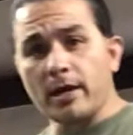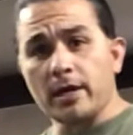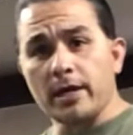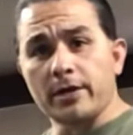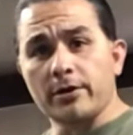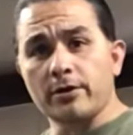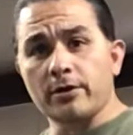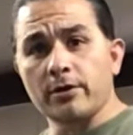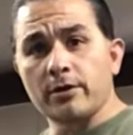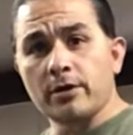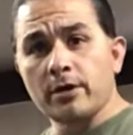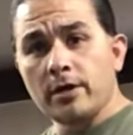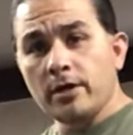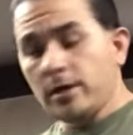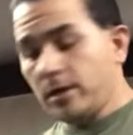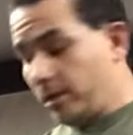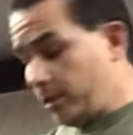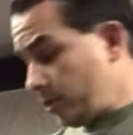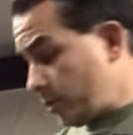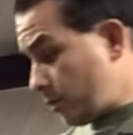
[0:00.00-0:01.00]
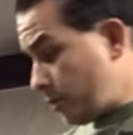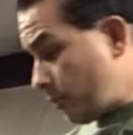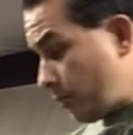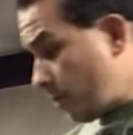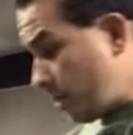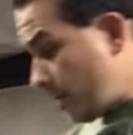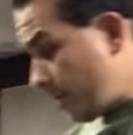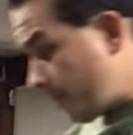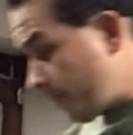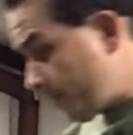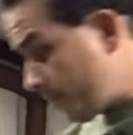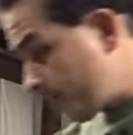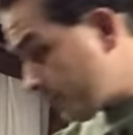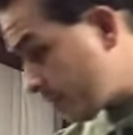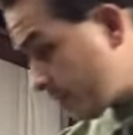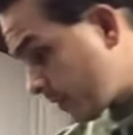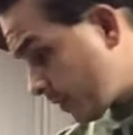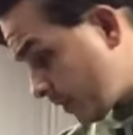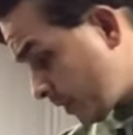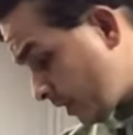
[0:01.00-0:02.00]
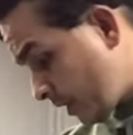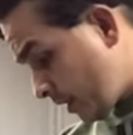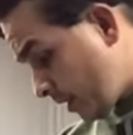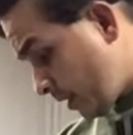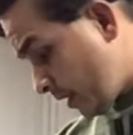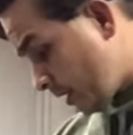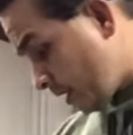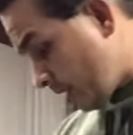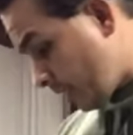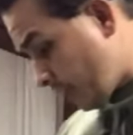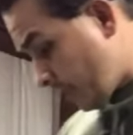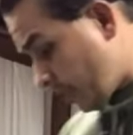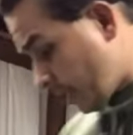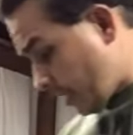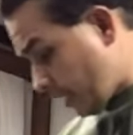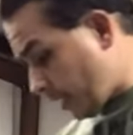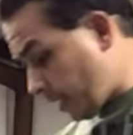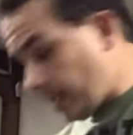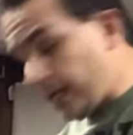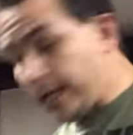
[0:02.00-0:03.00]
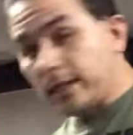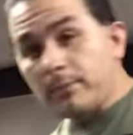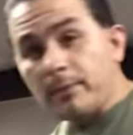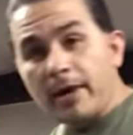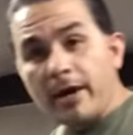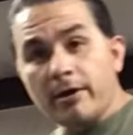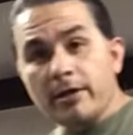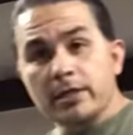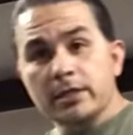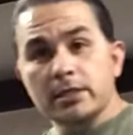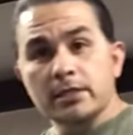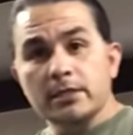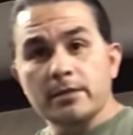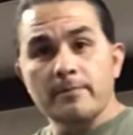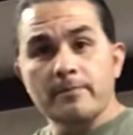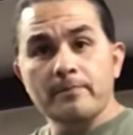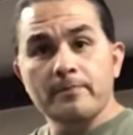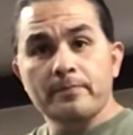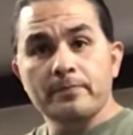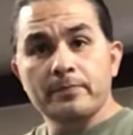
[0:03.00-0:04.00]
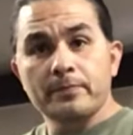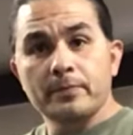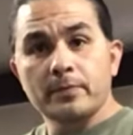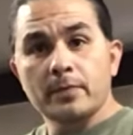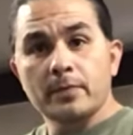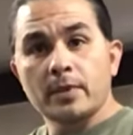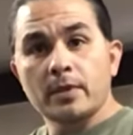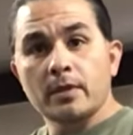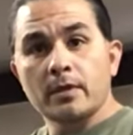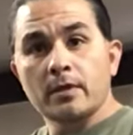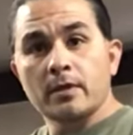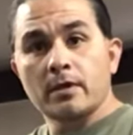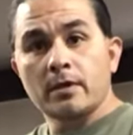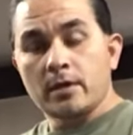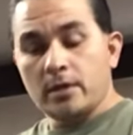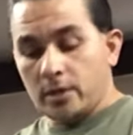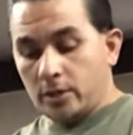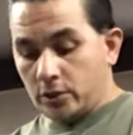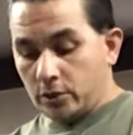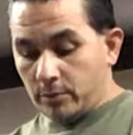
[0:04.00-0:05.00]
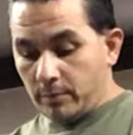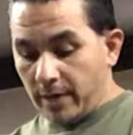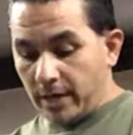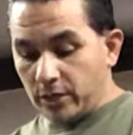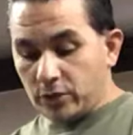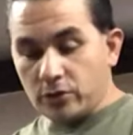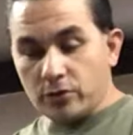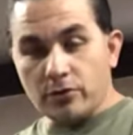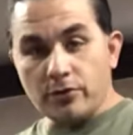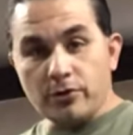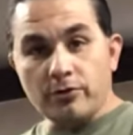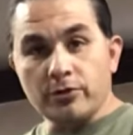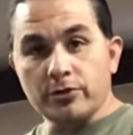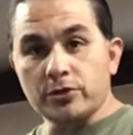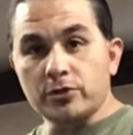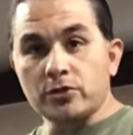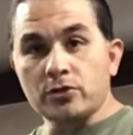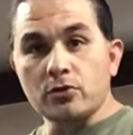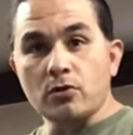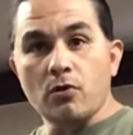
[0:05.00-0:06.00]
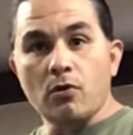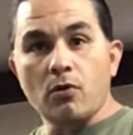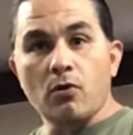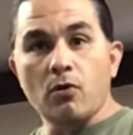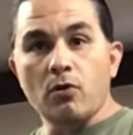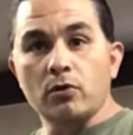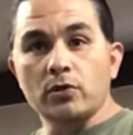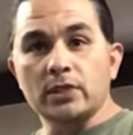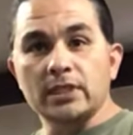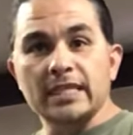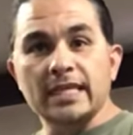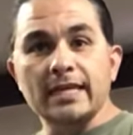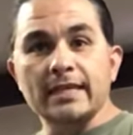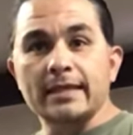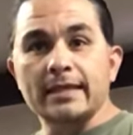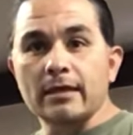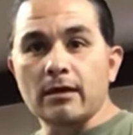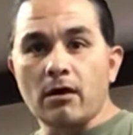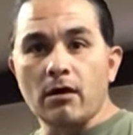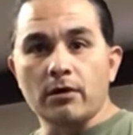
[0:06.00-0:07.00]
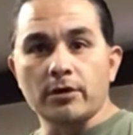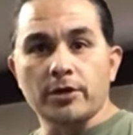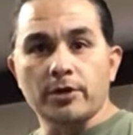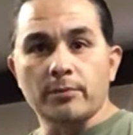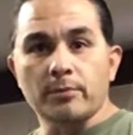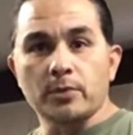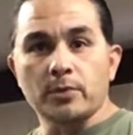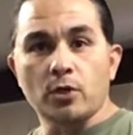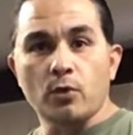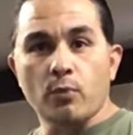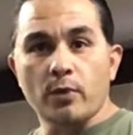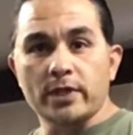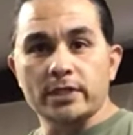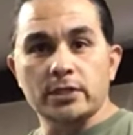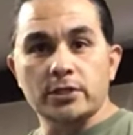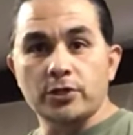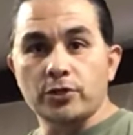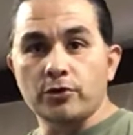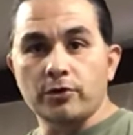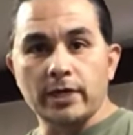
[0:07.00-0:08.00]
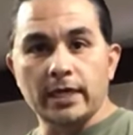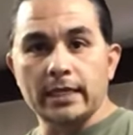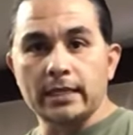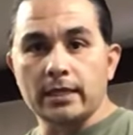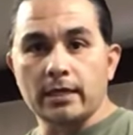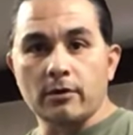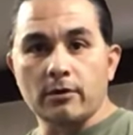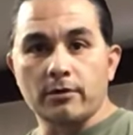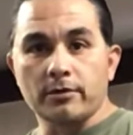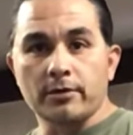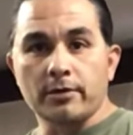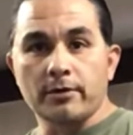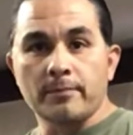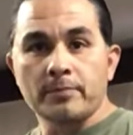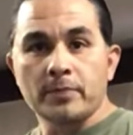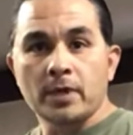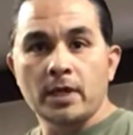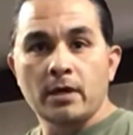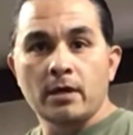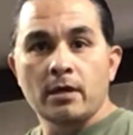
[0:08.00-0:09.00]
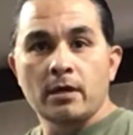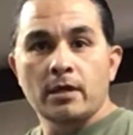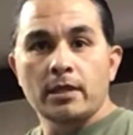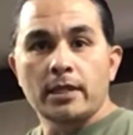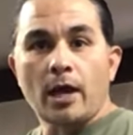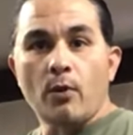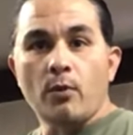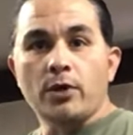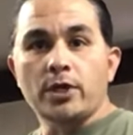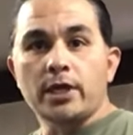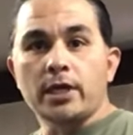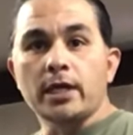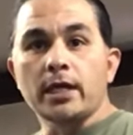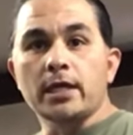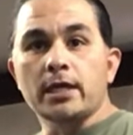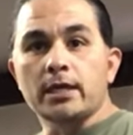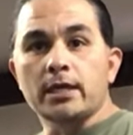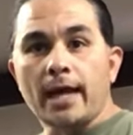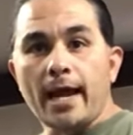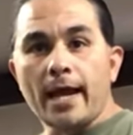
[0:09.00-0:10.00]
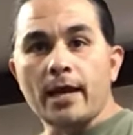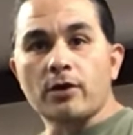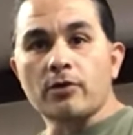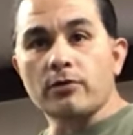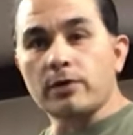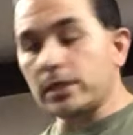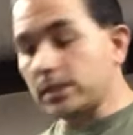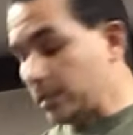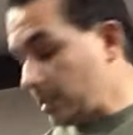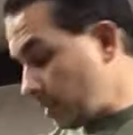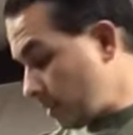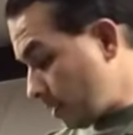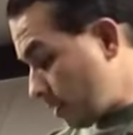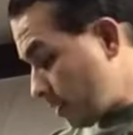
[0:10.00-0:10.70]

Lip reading: cleaner to clean the bearings, to make sure there's no oil, nothing on there, no residue, anything on there. That way you can get an accurate